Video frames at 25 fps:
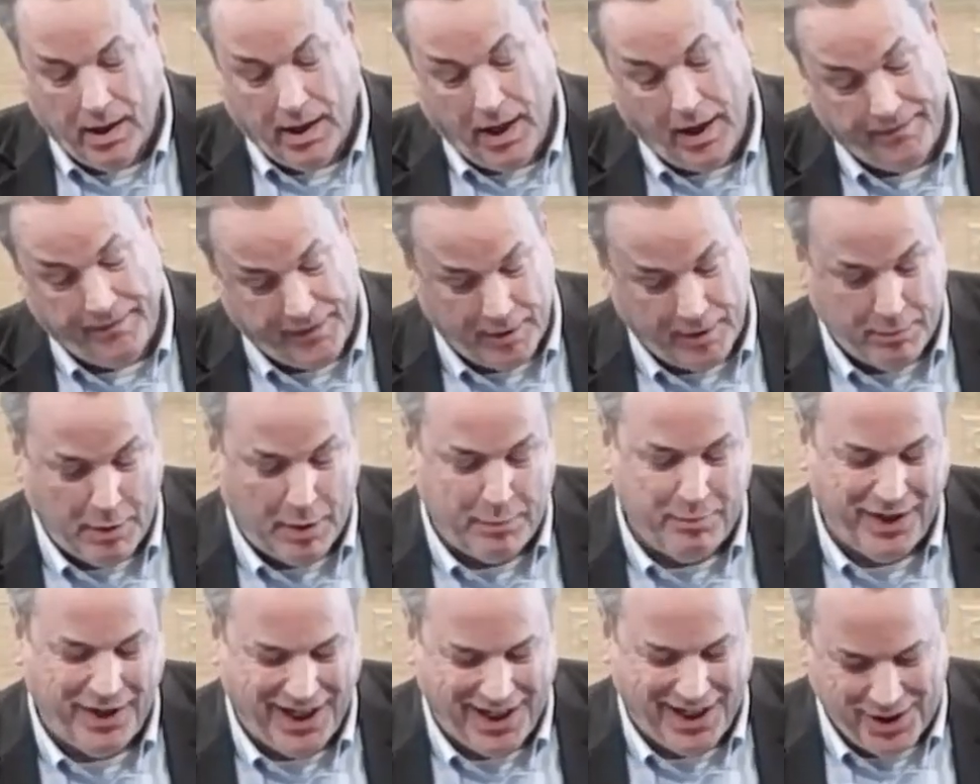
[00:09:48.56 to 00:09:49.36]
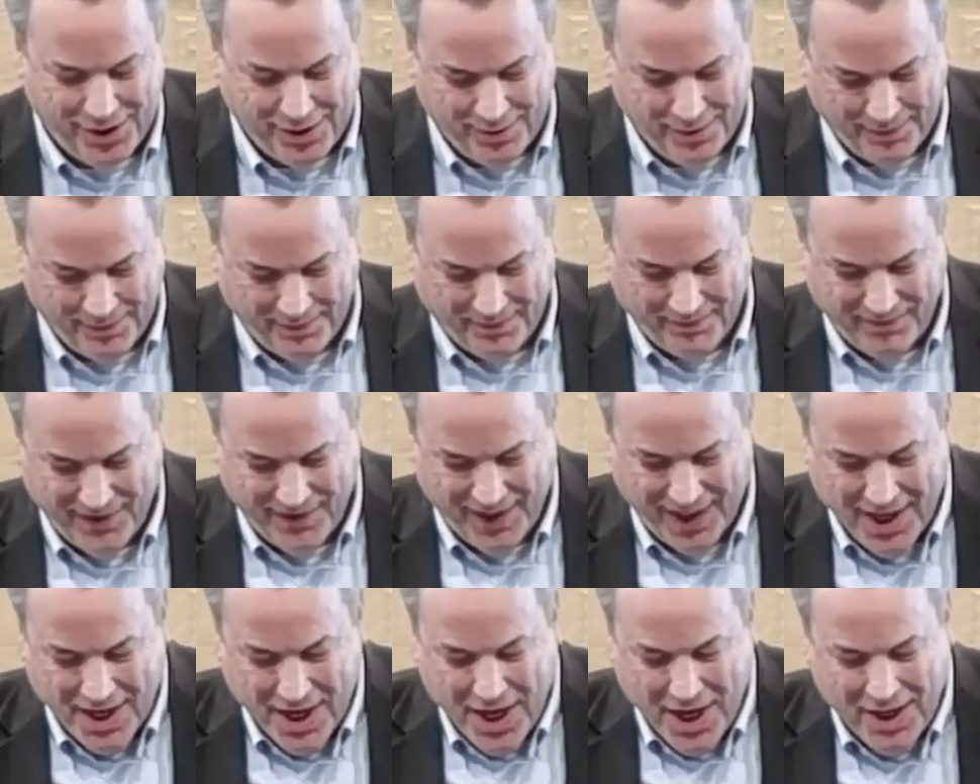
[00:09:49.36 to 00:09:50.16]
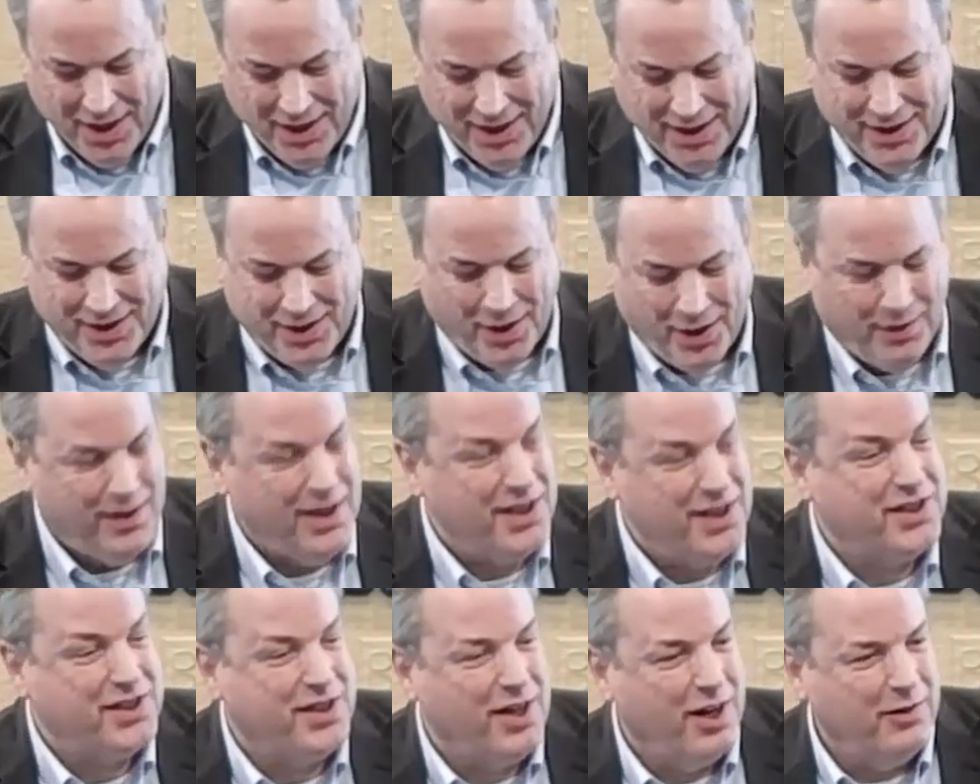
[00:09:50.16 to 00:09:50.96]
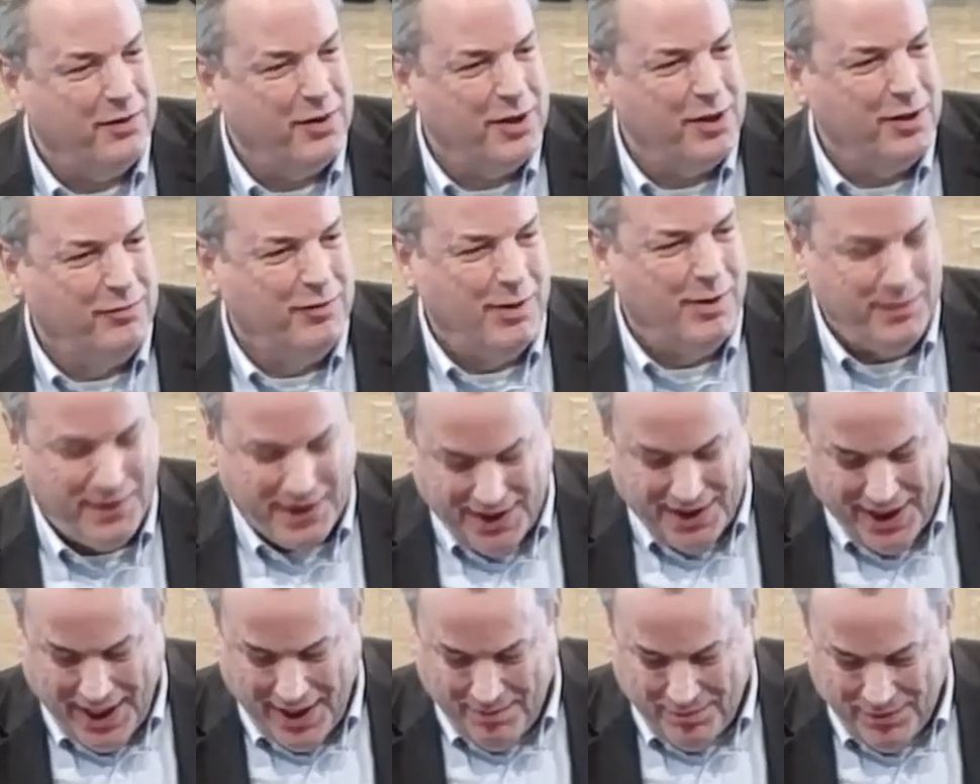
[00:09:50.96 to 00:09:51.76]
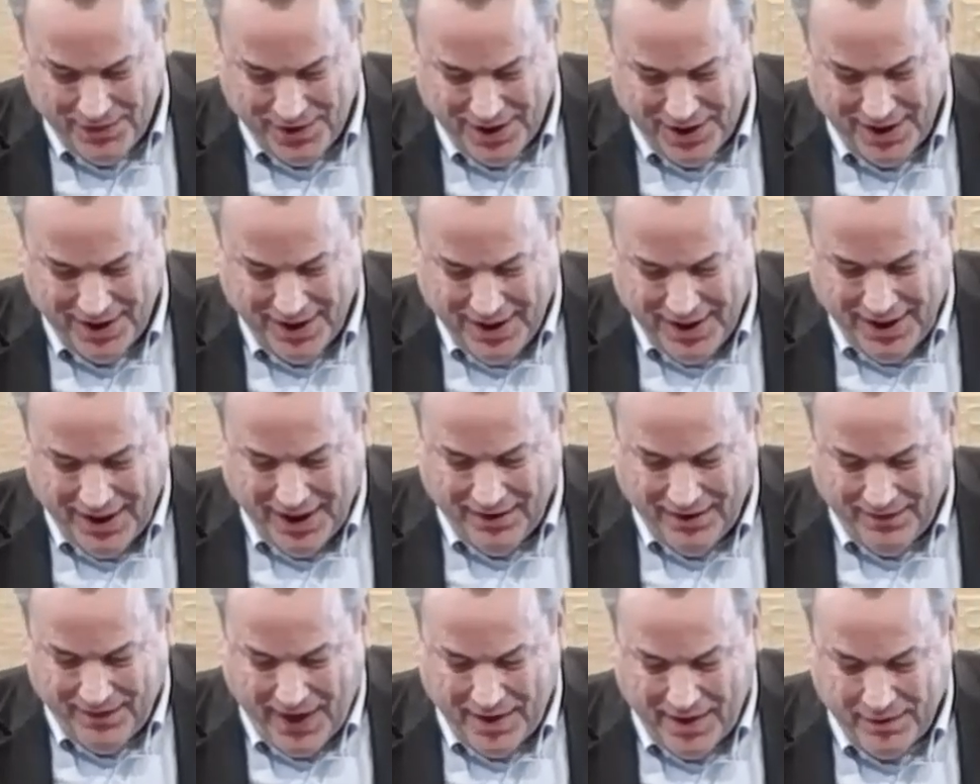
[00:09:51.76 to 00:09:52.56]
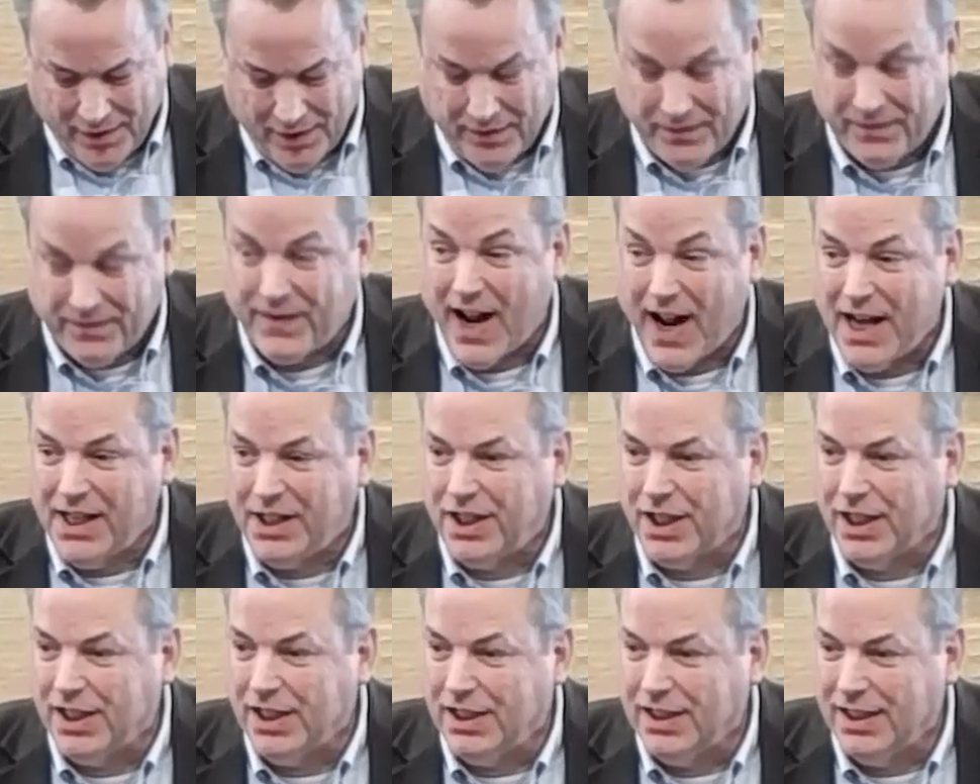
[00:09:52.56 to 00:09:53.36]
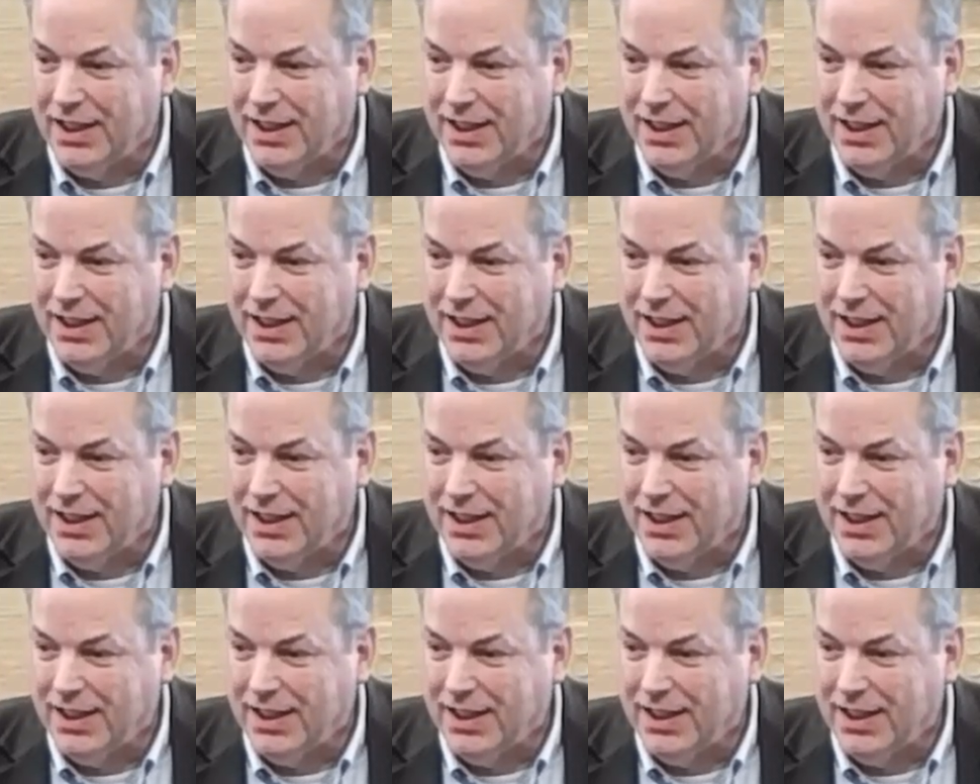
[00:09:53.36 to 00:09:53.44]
I found my page. So let's start with a woman named Elvira Fradkin.